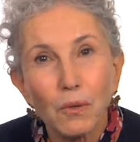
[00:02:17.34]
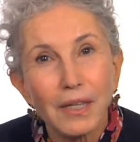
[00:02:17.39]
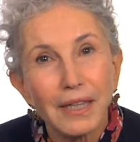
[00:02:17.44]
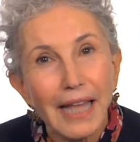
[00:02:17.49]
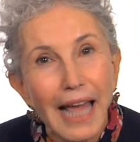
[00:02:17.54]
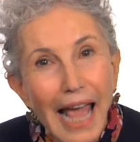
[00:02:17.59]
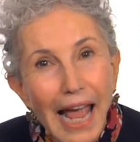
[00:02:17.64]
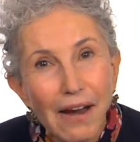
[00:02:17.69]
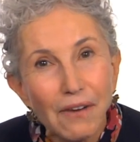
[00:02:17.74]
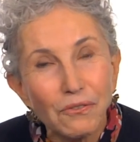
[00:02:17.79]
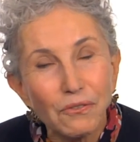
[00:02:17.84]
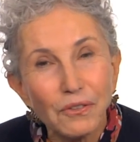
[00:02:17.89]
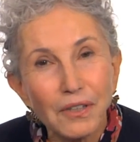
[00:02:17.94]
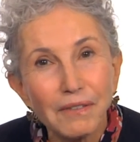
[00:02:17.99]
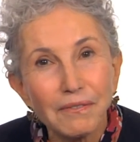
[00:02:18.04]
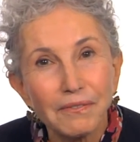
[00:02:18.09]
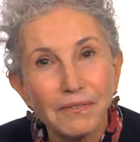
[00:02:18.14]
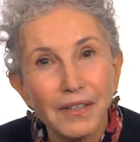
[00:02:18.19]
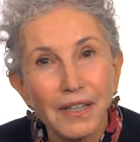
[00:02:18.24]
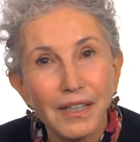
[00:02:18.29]
with every
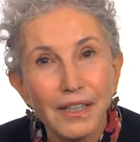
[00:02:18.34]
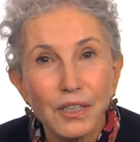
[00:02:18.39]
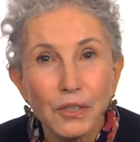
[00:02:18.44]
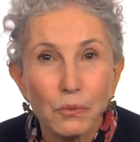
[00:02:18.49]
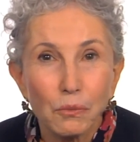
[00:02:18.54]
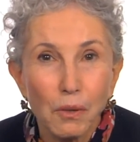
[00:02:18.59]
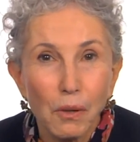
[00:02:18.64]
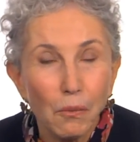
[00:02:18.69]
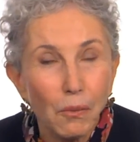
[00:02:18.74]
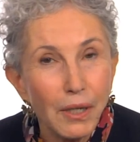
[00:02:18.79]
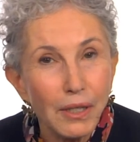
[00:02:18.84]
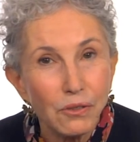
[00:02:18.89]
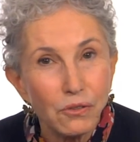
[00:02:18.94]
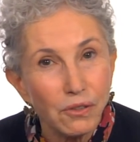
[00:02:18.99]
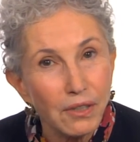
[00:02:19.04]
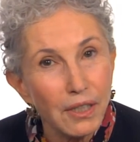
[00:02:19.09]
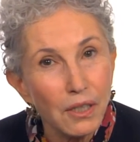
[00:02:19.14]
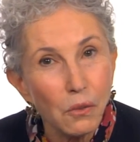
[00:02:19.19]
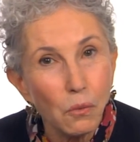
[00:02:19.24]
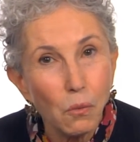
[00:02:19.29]
village where we
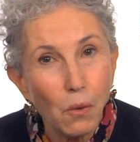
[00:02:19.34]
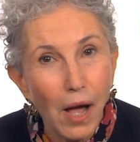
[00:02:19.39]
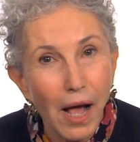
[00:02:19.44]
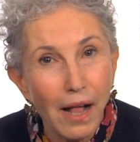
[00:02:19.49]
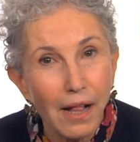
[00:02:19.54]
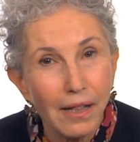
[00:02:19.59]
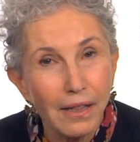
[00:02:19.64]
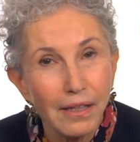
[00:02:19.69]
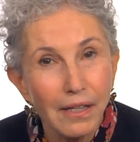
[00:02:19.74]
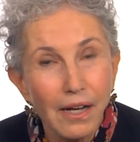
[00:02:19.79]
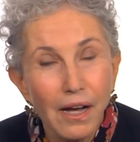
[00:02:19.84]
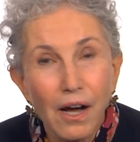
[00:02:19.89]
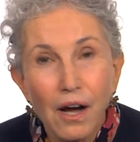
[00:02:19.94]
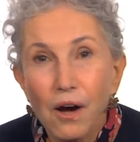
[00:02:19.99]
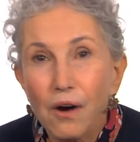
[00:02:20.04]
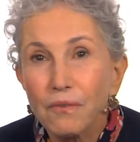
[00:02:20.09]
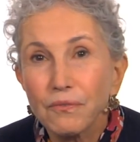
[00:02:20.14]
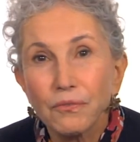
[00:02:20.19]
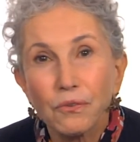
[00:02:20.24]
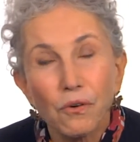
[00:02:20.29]
drill a well
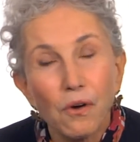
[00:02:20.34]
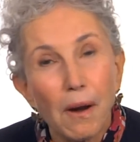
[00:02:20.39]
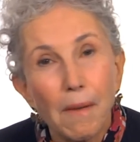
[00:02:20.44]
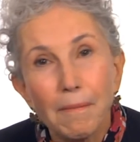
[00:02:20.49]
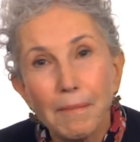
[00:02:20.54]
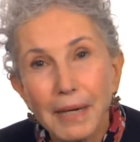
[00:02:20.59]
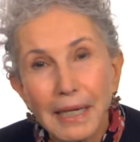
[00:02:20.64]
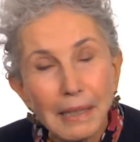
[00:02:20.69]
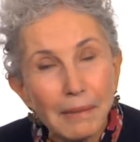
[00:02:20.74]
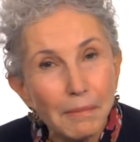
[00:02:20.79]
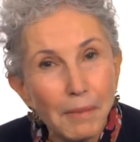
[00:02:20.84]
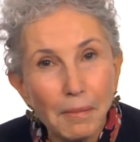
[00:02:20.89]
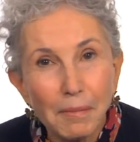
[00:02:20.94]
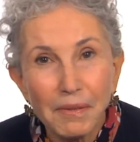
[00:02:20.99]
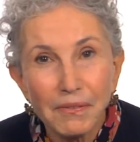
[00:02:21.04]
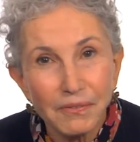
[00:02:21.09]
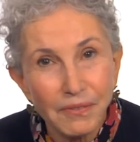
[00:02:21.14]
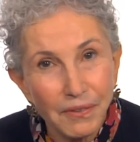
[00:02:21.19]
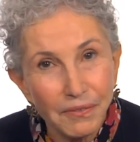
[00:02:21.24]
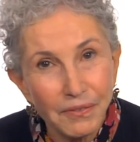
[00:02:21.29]
for a minimum
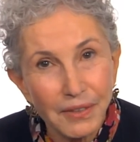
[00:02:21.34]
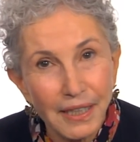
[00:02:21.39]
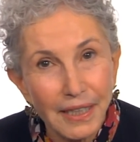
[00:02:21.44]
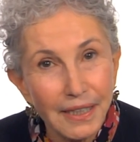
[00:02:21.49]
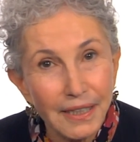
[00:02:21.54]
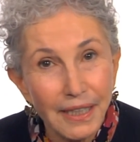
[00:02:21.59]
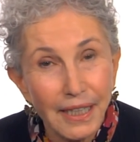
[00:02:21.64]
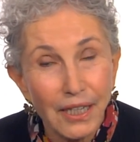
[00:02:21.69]
of 15